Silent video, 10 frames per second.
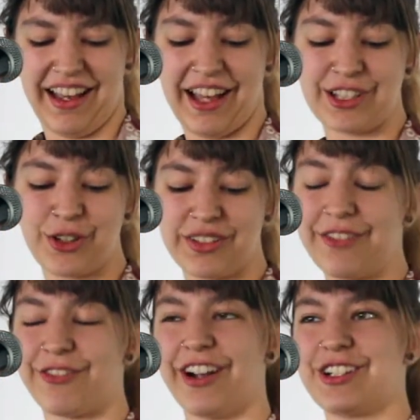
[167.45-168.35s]
A
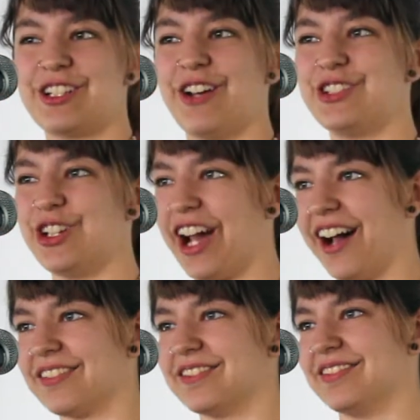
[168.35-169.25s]
Short-Lived Rush of
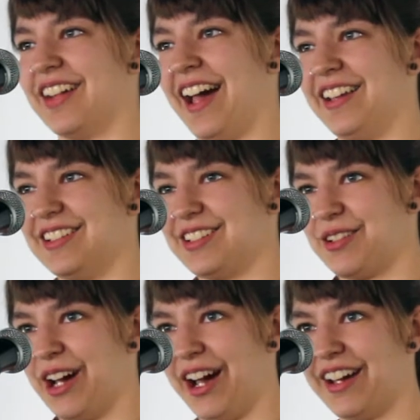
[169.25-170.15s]
Sugar, and
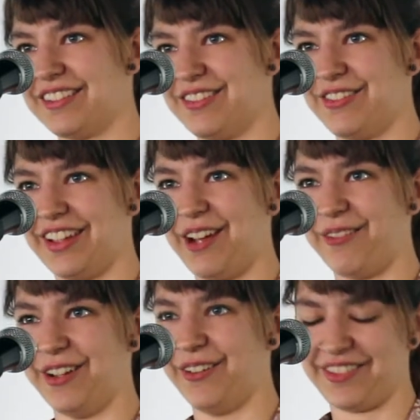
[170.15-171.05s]
I feel like
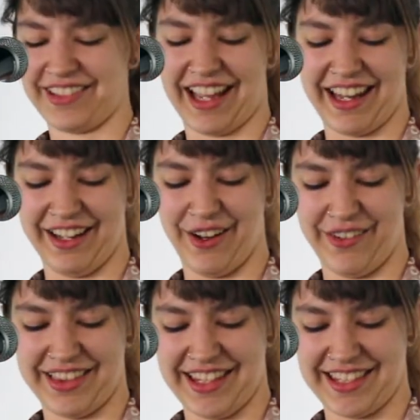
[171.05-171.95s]
we all kind of know
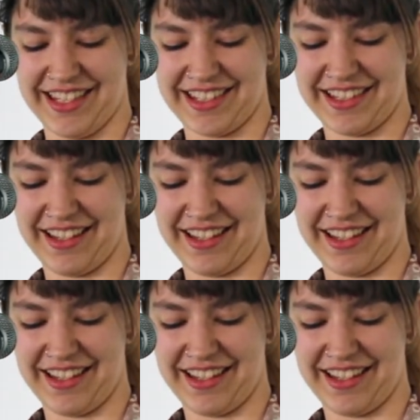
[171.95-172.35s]
what this is.